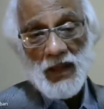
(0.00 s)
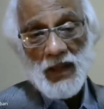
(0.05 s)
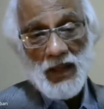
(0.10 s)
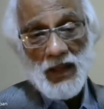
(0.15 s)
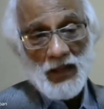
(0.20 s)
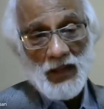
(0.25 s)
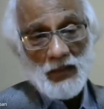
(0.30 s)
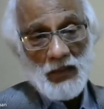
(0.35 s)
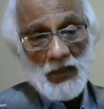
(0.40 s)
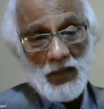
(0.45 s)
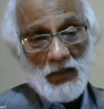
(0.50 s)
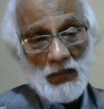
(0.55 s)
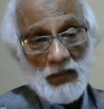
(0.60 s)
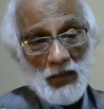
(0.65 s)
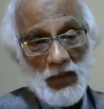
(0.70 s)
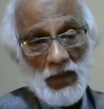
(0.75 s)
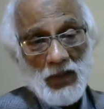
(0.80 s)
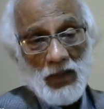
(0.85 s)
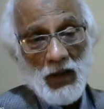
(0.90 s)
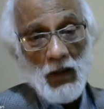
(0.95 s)

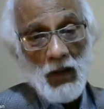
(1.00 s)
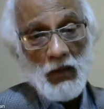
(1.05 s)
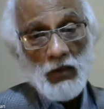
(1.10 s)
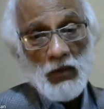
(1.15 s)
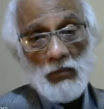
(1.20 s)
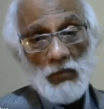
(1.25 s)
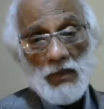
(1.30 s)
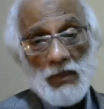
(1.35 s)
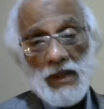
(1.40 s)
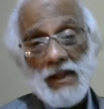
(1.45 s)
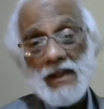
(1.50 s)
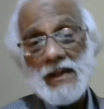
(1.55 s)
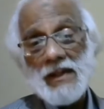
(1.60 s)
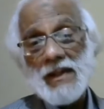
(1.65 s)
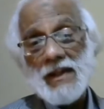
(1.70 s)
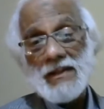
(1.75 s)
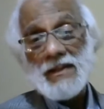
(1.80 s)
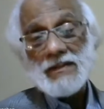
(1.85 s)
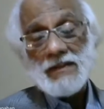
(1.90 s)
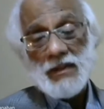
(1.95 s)
Um, although
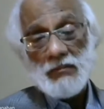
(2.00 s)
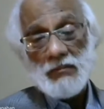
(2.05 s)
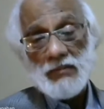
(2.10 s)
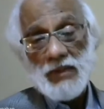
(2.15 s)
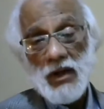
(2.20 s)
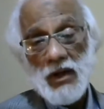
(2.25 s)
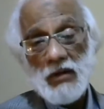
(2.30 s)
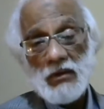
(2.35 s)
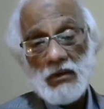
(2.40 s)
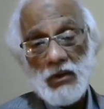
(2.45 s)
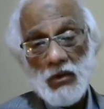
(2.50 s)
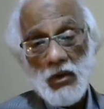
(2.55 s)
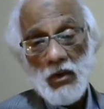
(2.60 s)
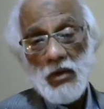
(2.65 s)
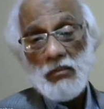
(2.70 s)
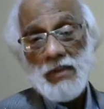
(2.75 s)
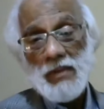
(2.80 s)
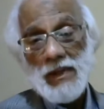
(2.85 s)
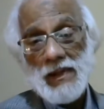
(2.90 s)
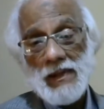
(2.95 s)
malaria has come down
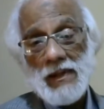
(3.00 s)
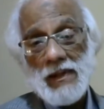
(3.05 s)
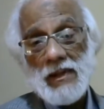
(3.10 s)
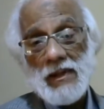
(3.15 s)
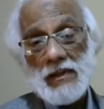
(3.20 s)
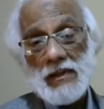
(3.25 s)
globally,